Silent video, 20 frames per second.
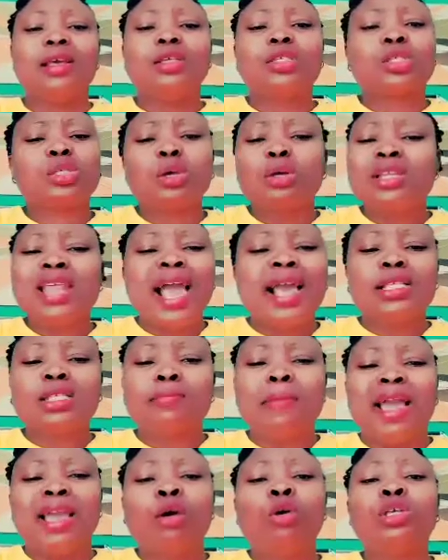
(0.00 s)
So that is
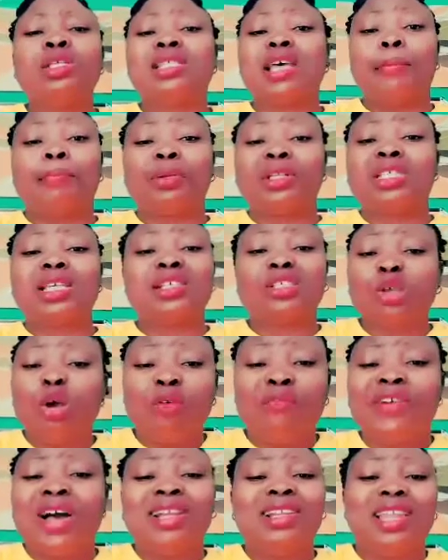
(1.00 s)
my own interpretation
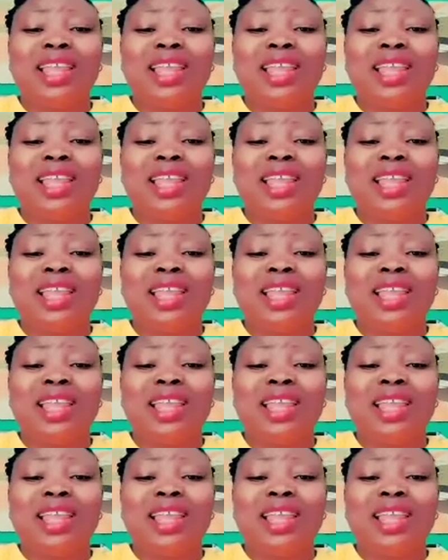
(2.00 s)
over